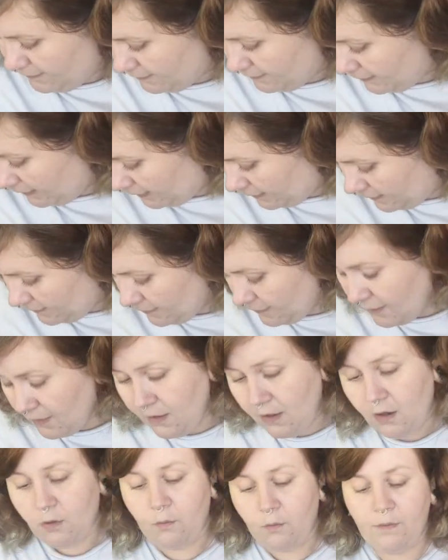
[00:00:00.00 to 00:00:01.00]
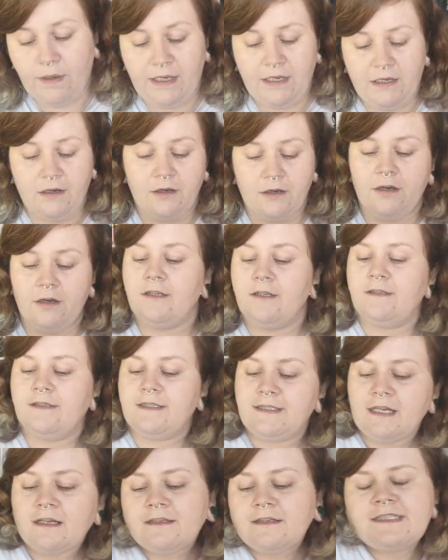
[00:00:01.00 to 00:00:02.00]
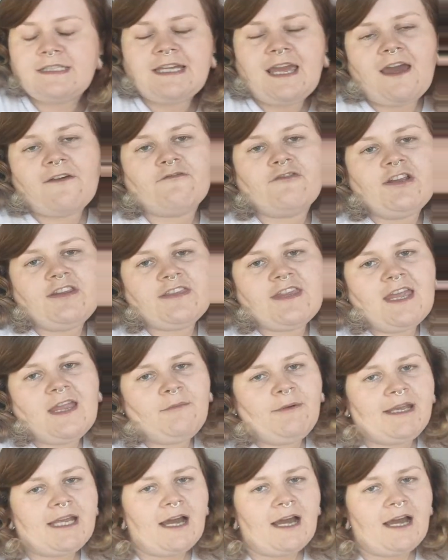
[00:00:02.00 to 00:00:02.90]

okay, we could still see everything, we